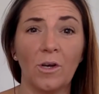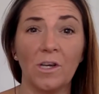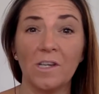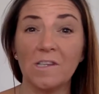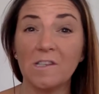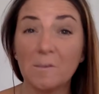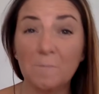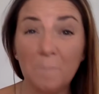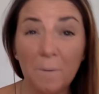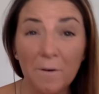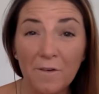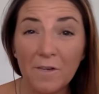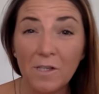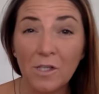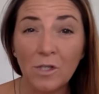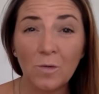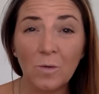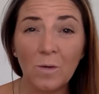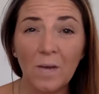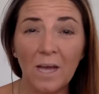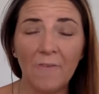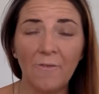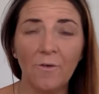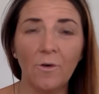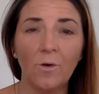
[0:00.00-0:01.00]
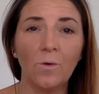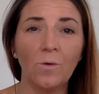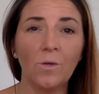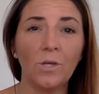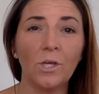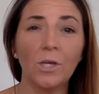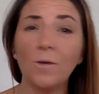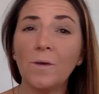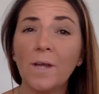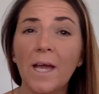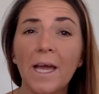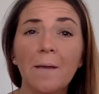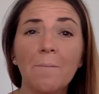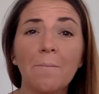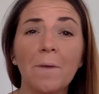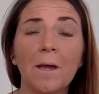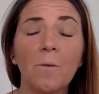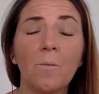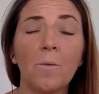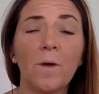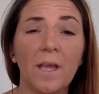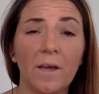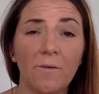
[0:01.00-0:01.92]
on a spiritual level, you name it.